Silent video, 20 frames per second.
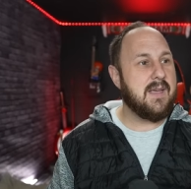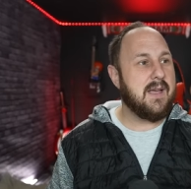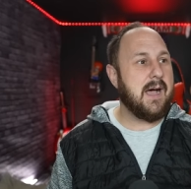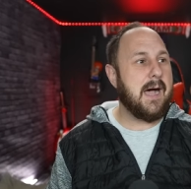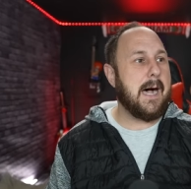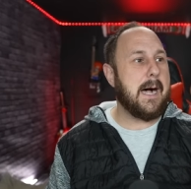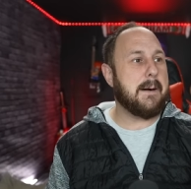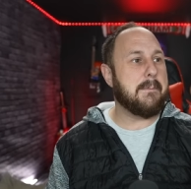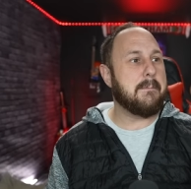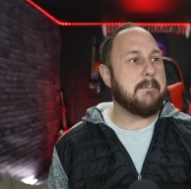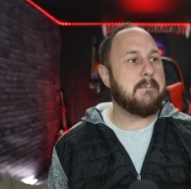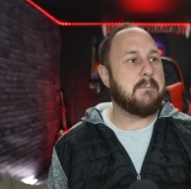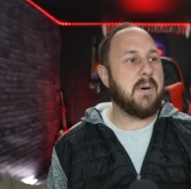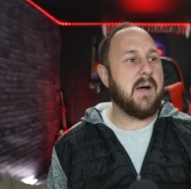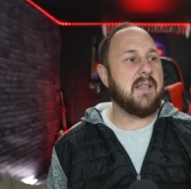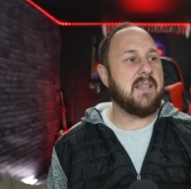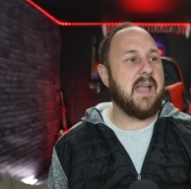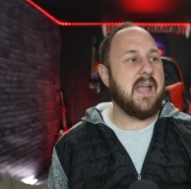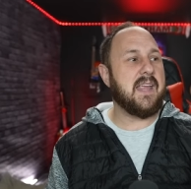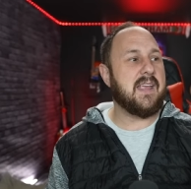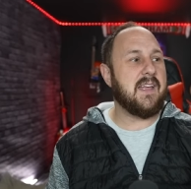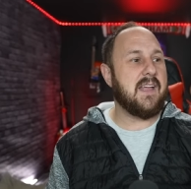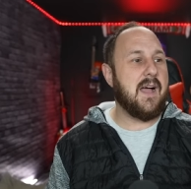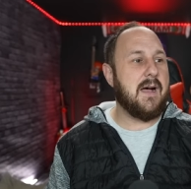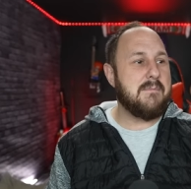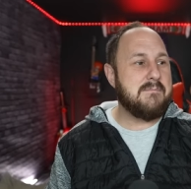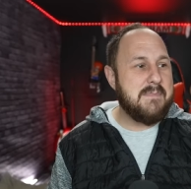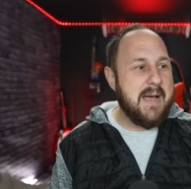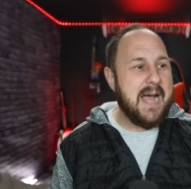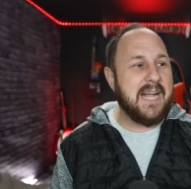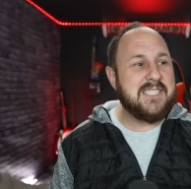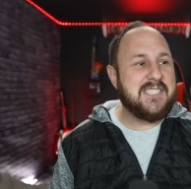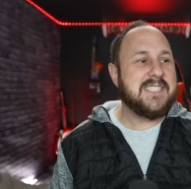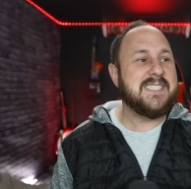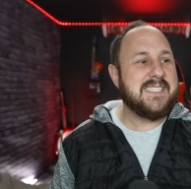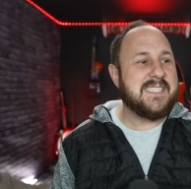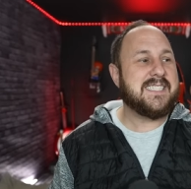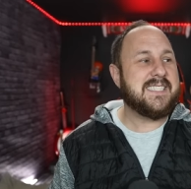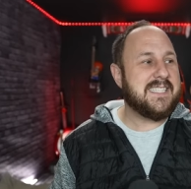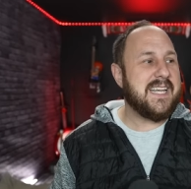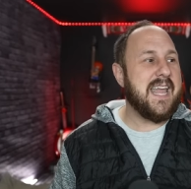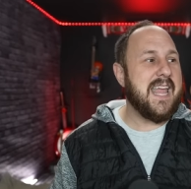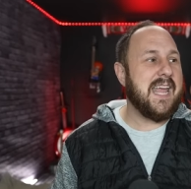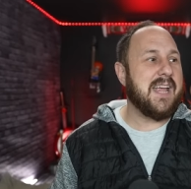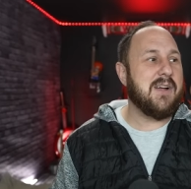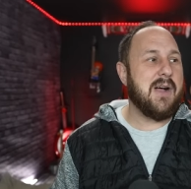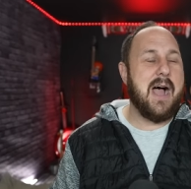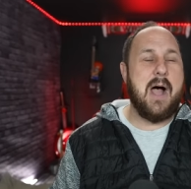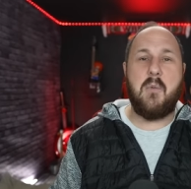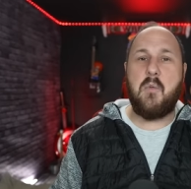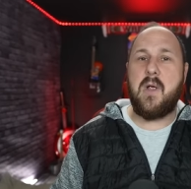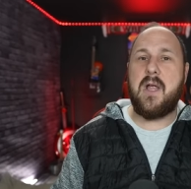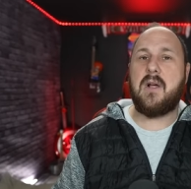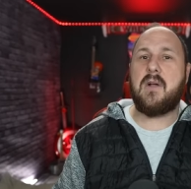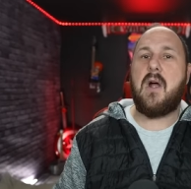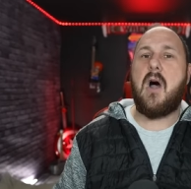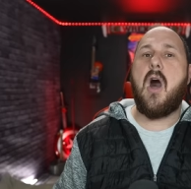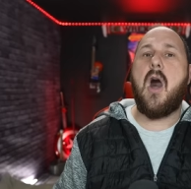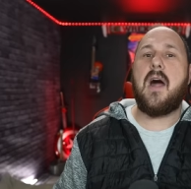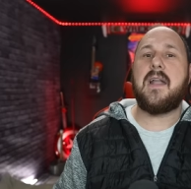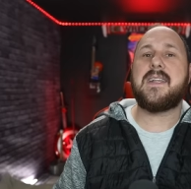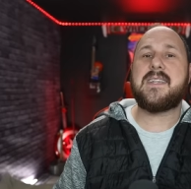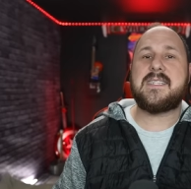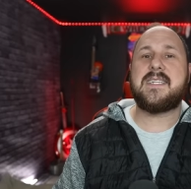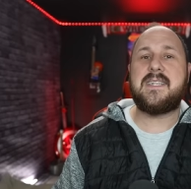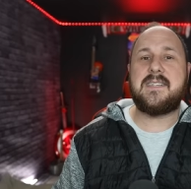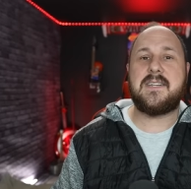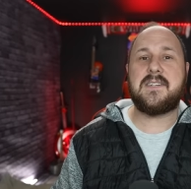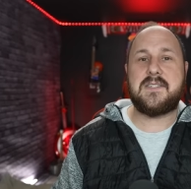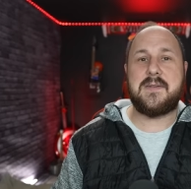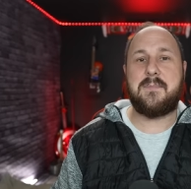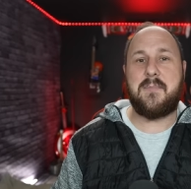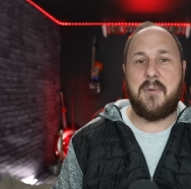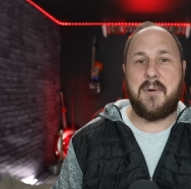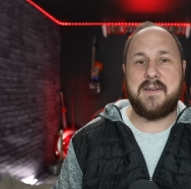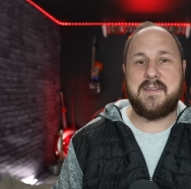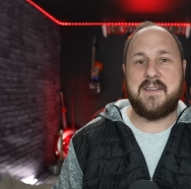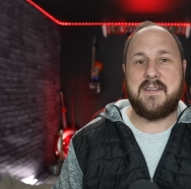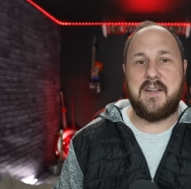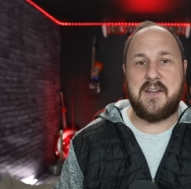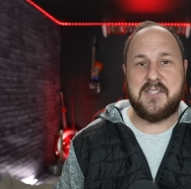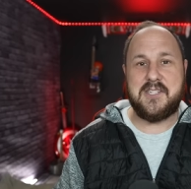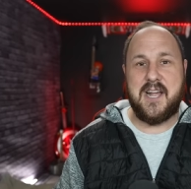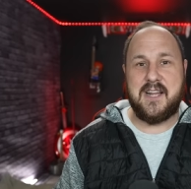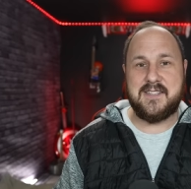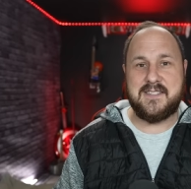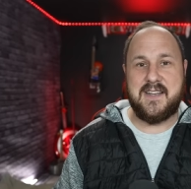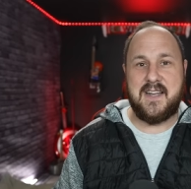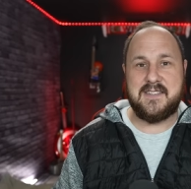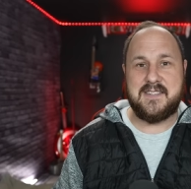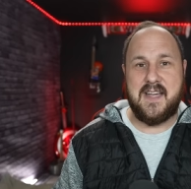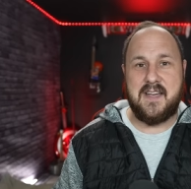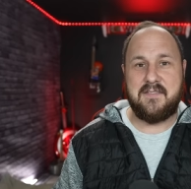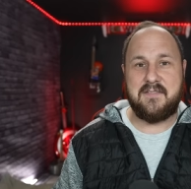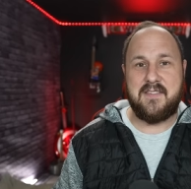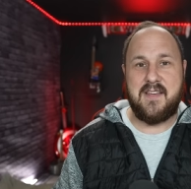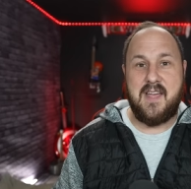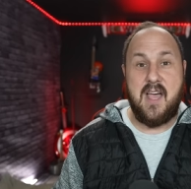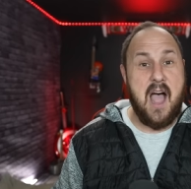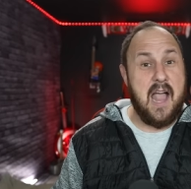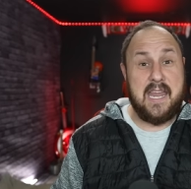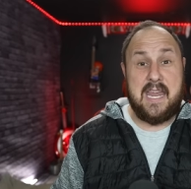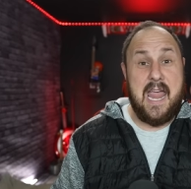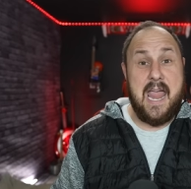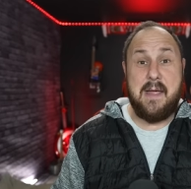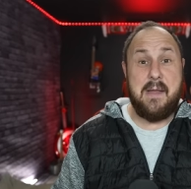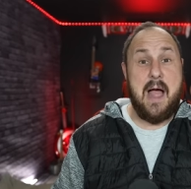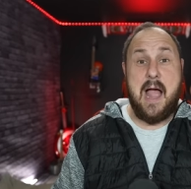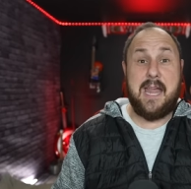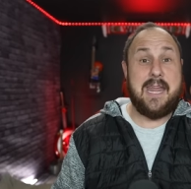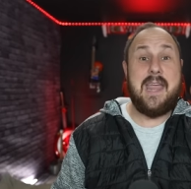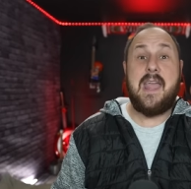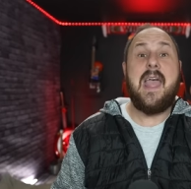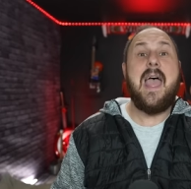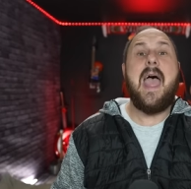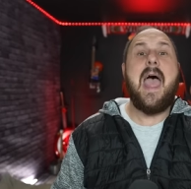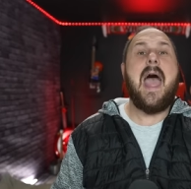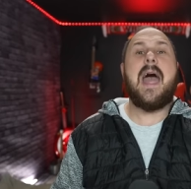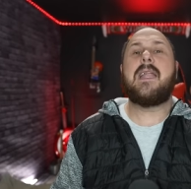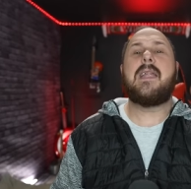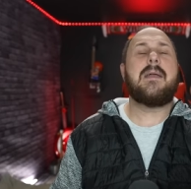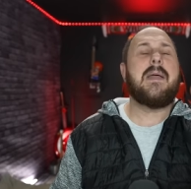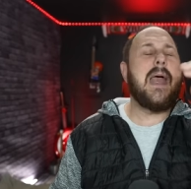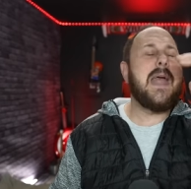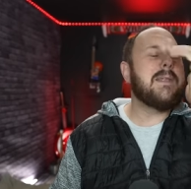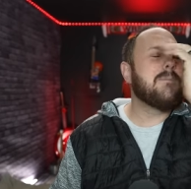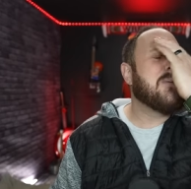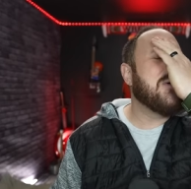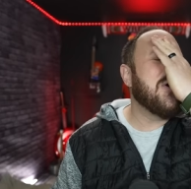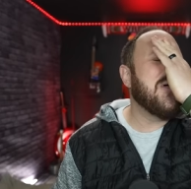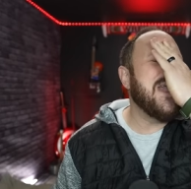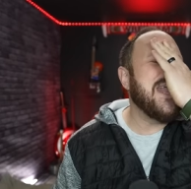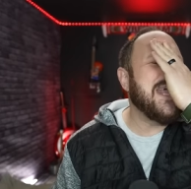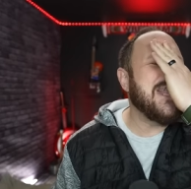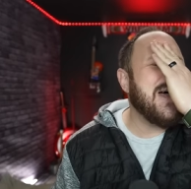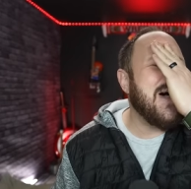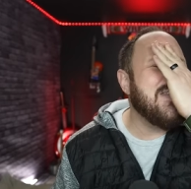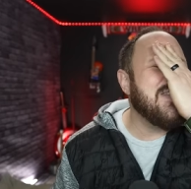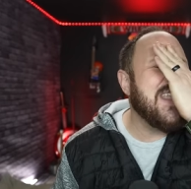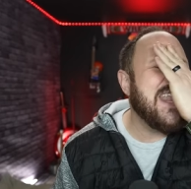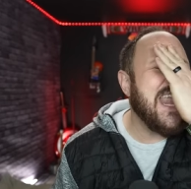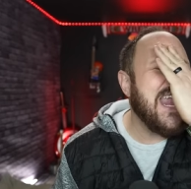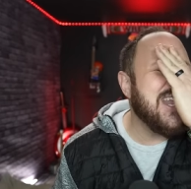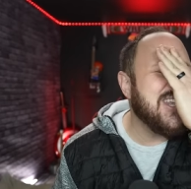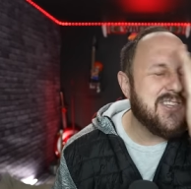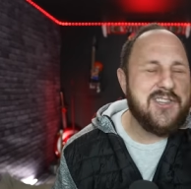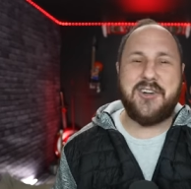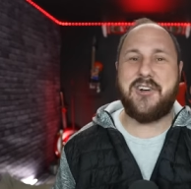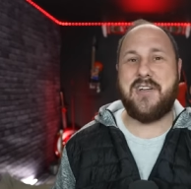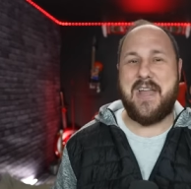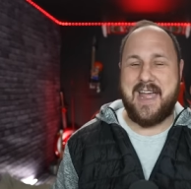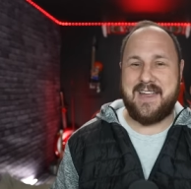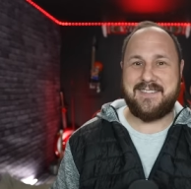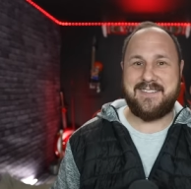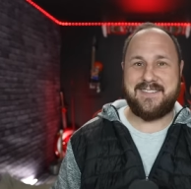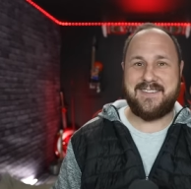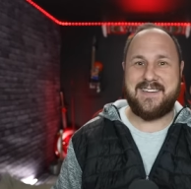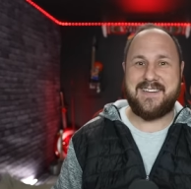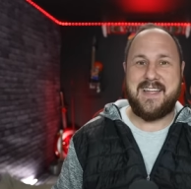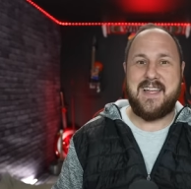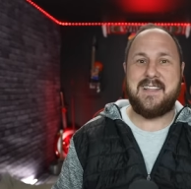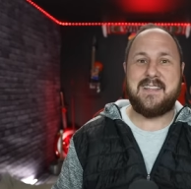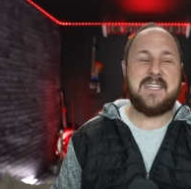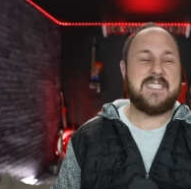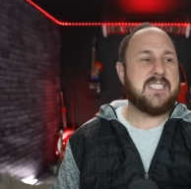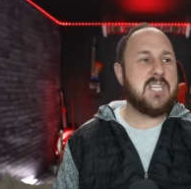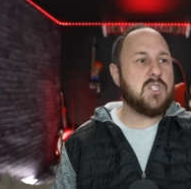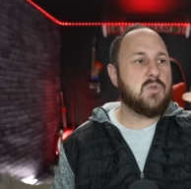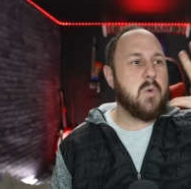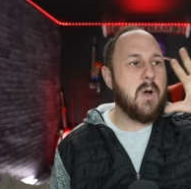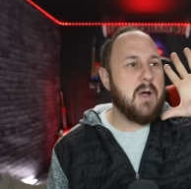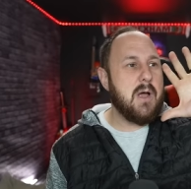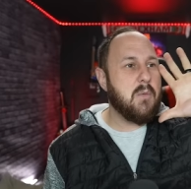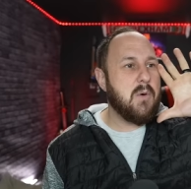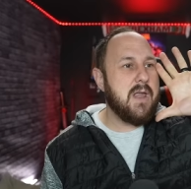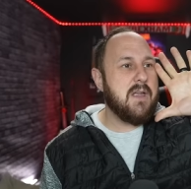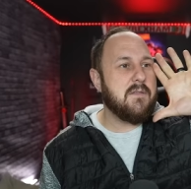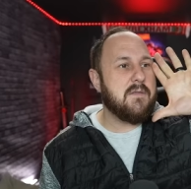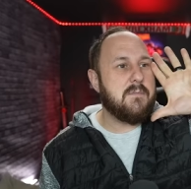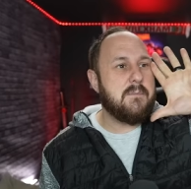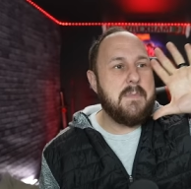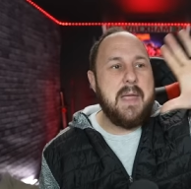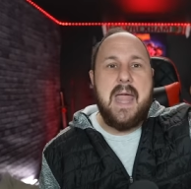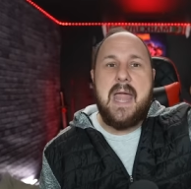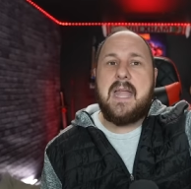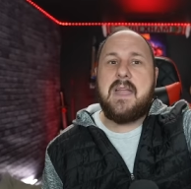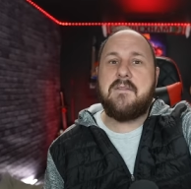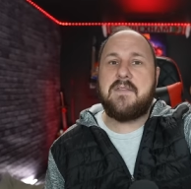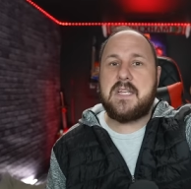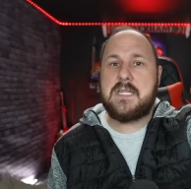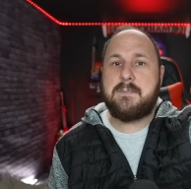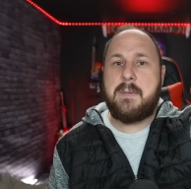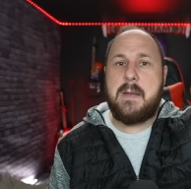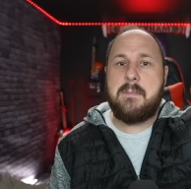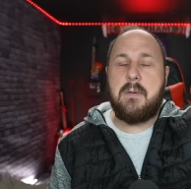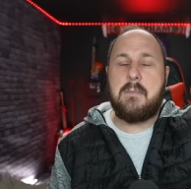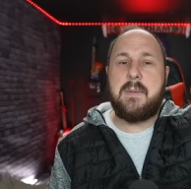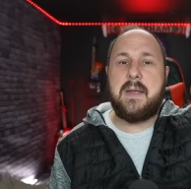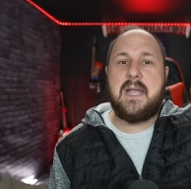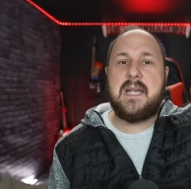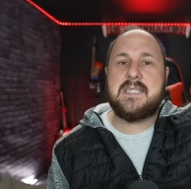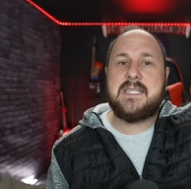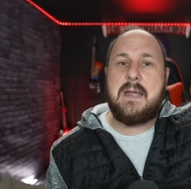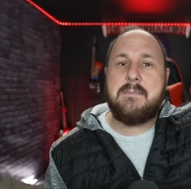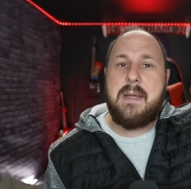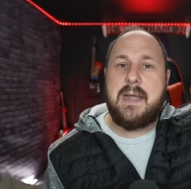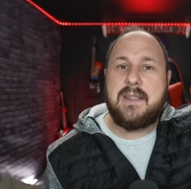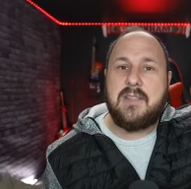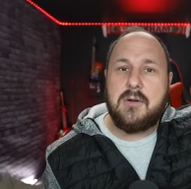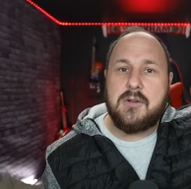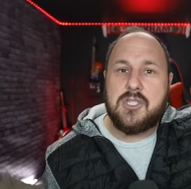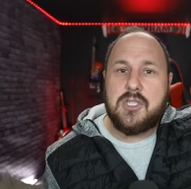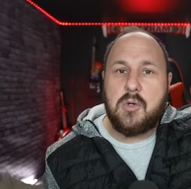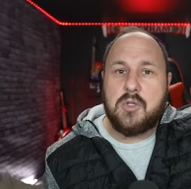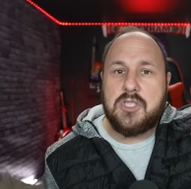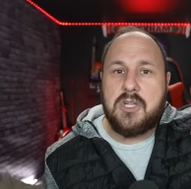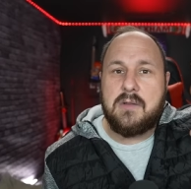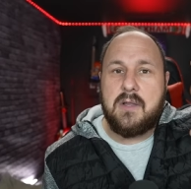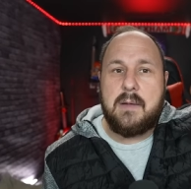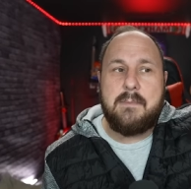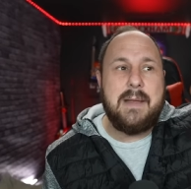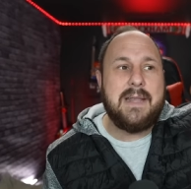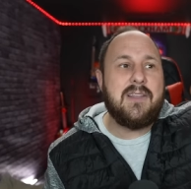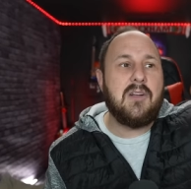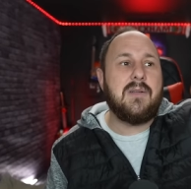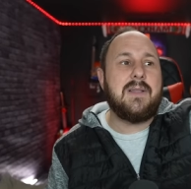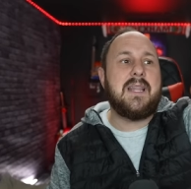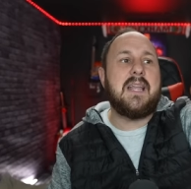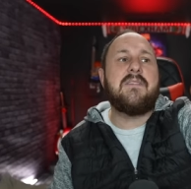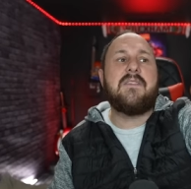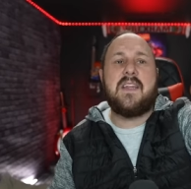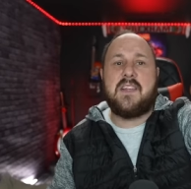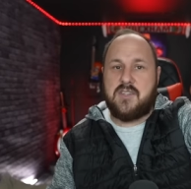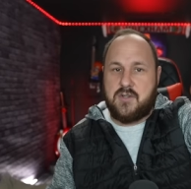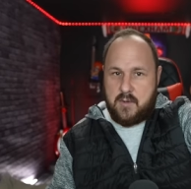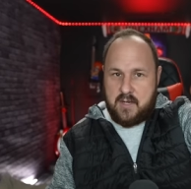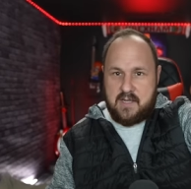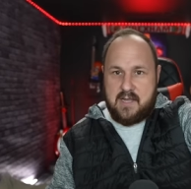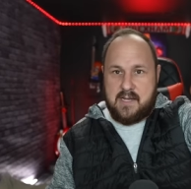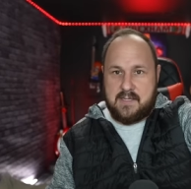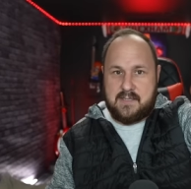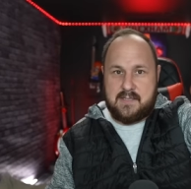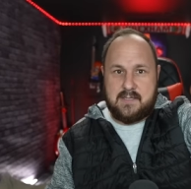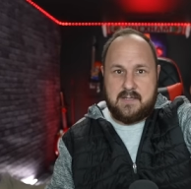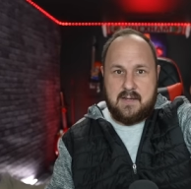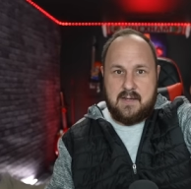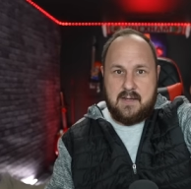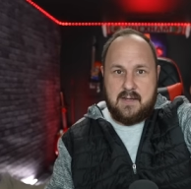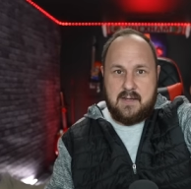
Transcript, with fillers: Um, but like, imagine saying we're honestly disappointed our child's not deaf. I can't. I and and putting it on the internet. This is what we have made of these people because they make their social. They make their living doing this.